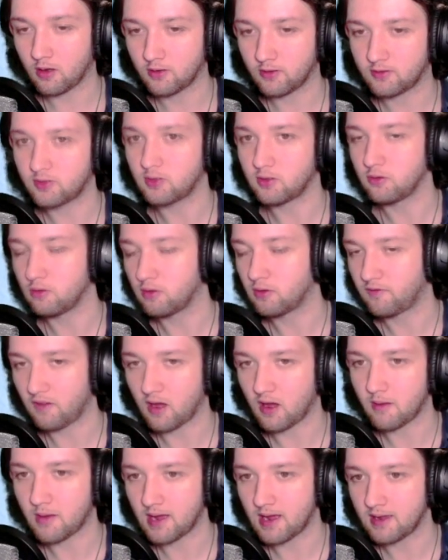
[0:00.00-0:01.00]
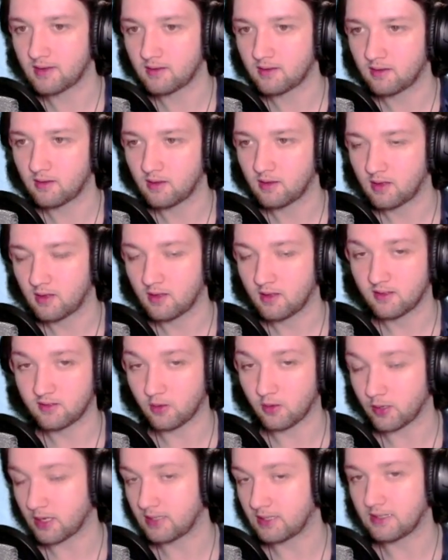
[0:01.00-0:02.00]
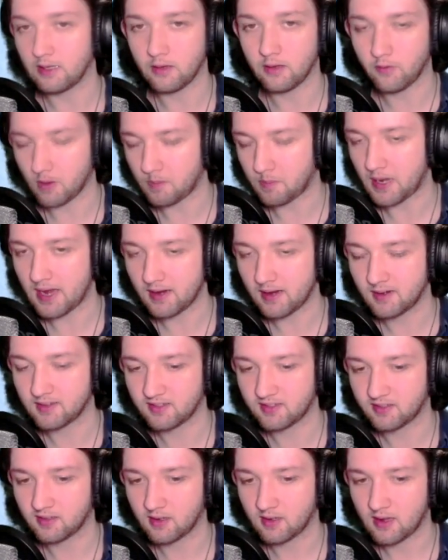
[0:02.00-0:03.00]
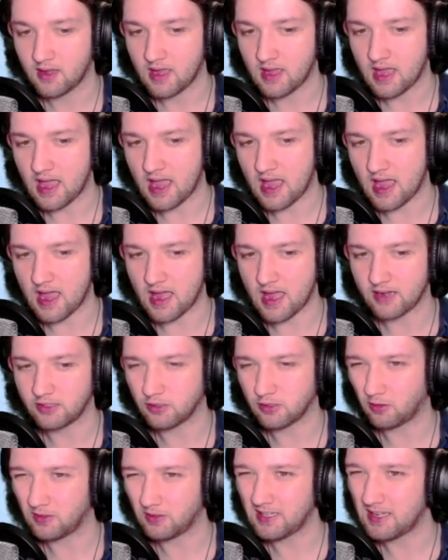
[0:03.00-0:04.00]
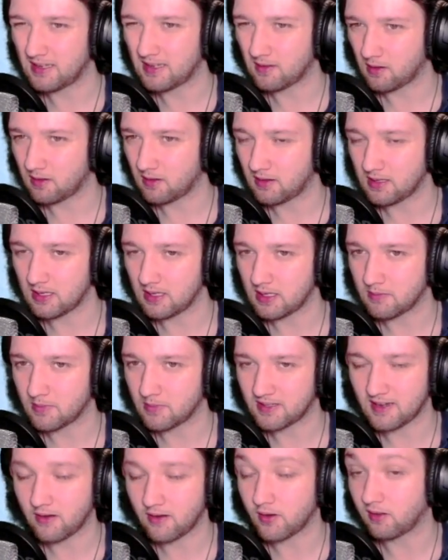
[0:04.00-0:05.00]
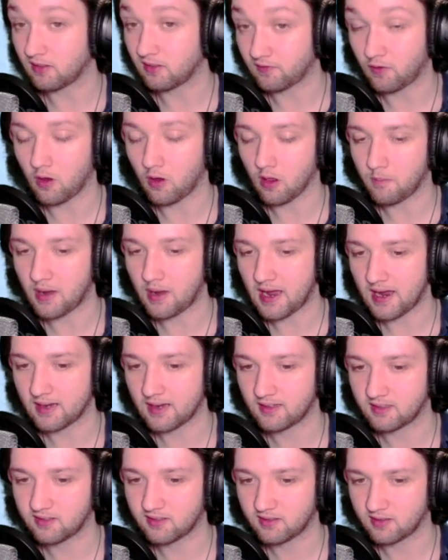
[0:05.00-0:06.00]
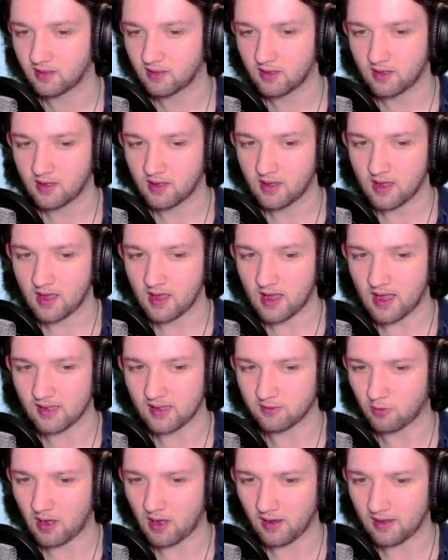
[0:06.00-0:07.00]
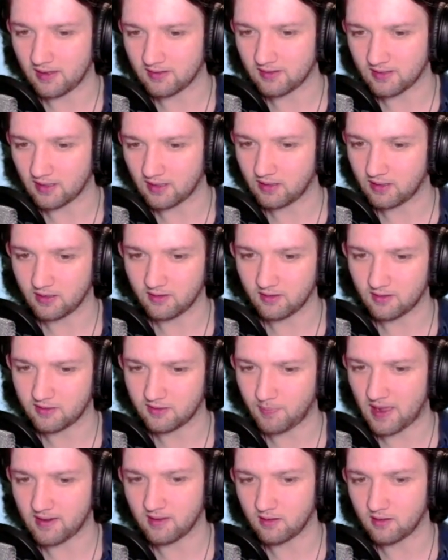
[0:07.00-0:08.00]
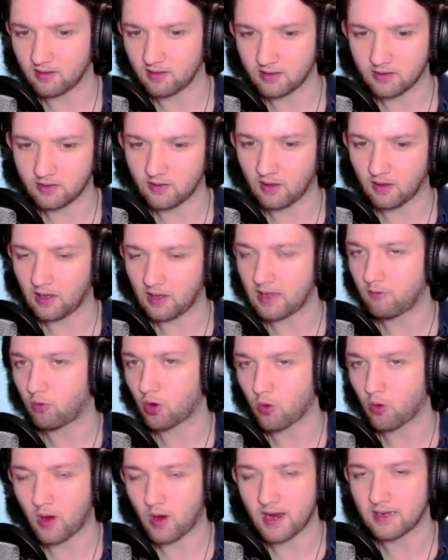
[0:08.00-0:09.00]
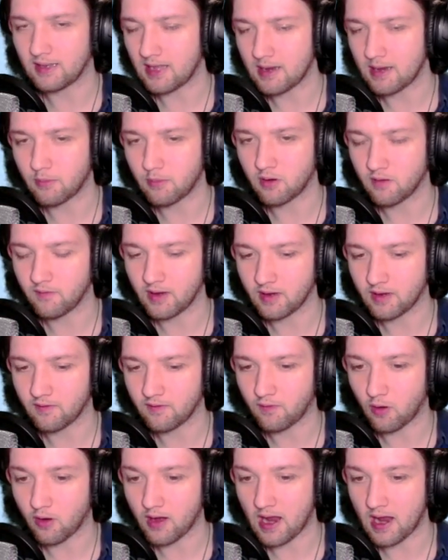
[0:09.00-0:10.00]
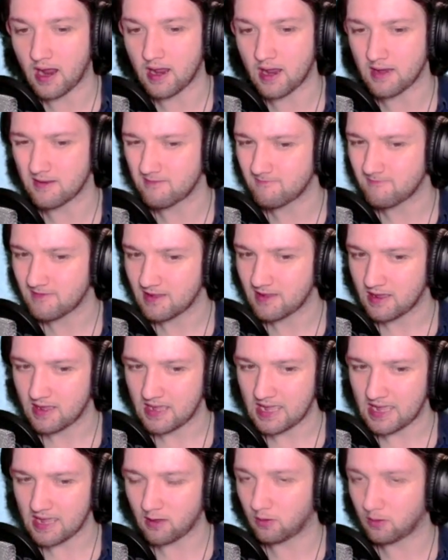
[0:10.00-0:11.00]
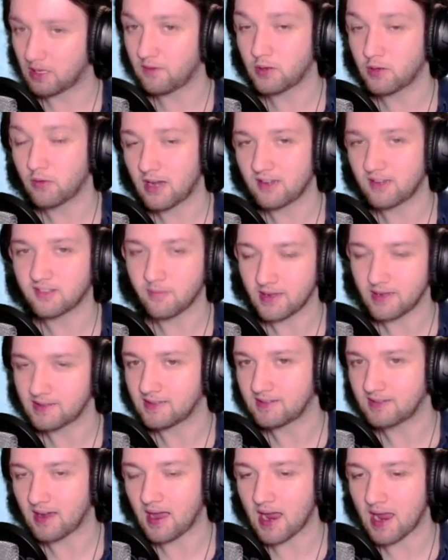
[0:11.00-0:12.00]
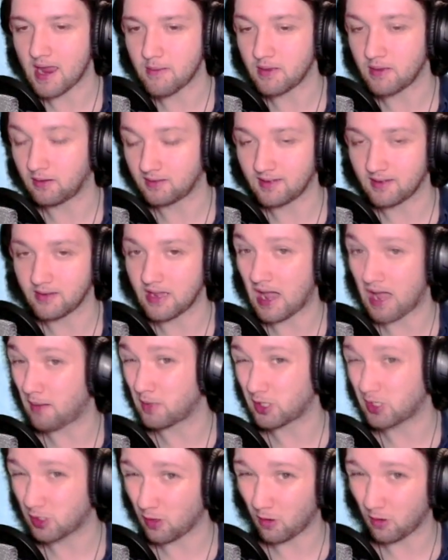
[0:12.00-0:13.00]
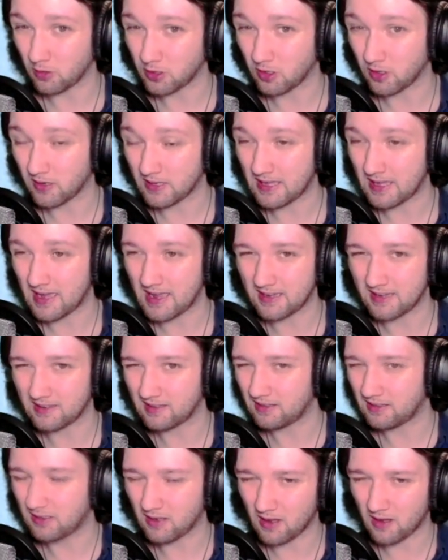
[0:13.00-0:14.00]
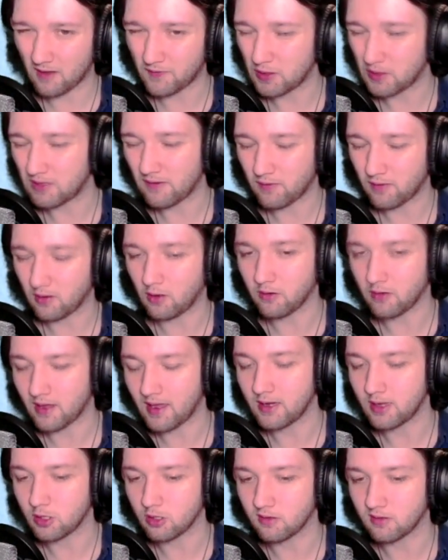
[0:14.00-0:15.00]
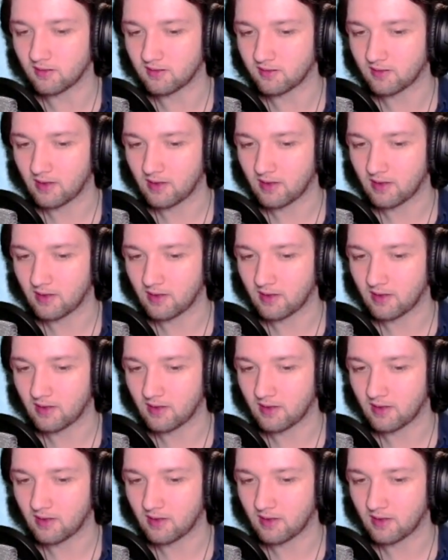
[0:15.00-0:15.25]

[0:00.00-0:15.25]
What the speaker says: to the farmhand so it can deliver the packs, and you'll need the materials for the packs as well as spending the required labor and vigor for it, and it'll give you an estimated time. It'll tell you how much gold you're going to get, and you get a few different locations,